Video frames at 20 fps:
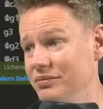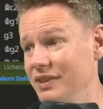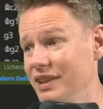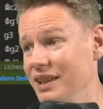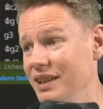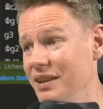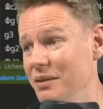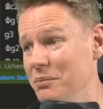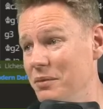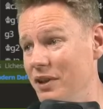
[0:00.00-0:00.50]

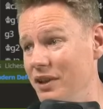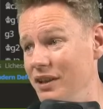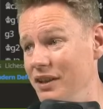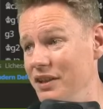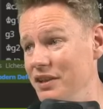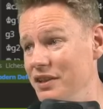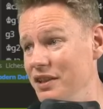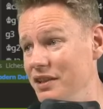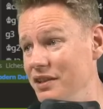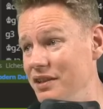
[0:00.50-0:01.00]
apparently he
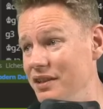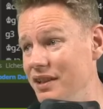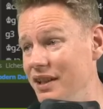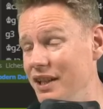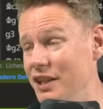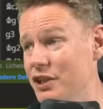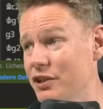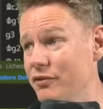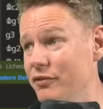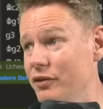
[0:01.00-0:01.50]
didn't.
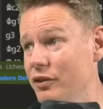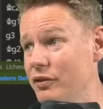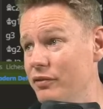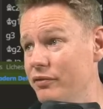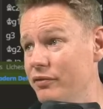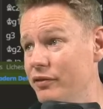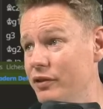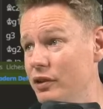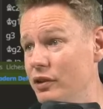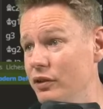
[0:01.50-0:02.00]
h4
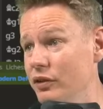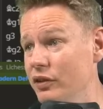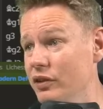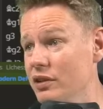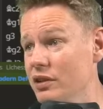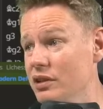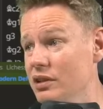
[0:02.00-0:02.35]
first.